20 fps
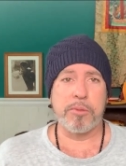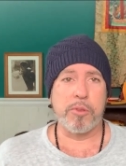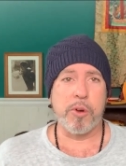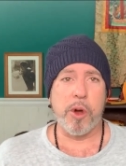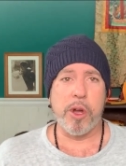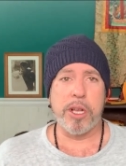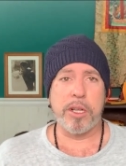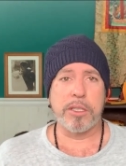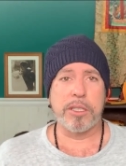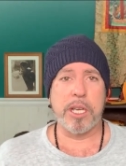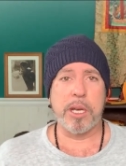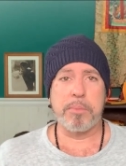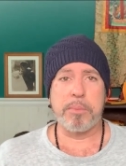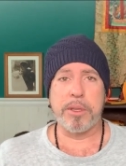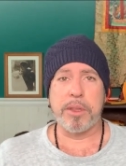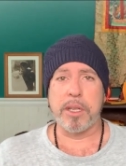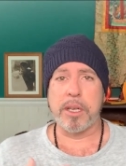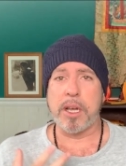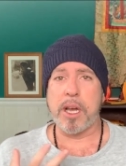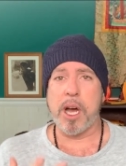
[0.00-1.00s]
roiled up
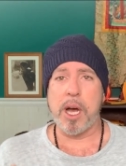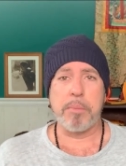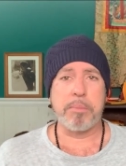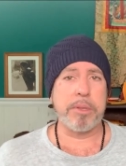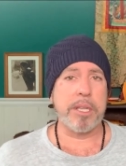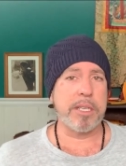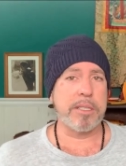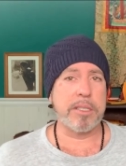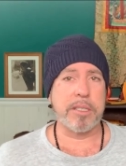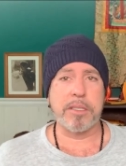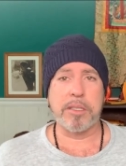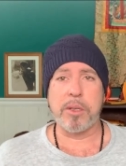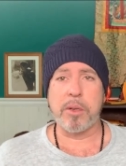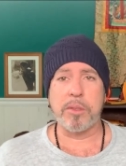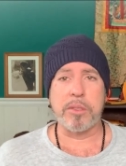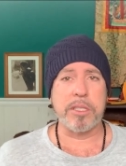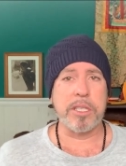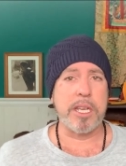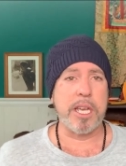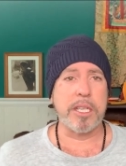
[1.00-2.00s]
in the complex
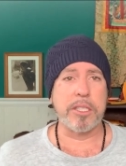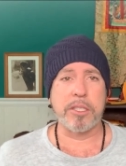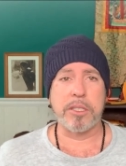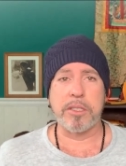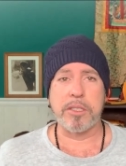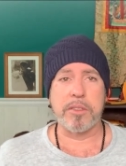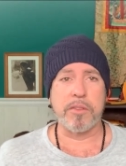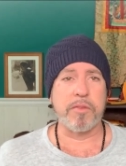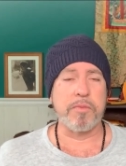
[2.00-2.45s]
associations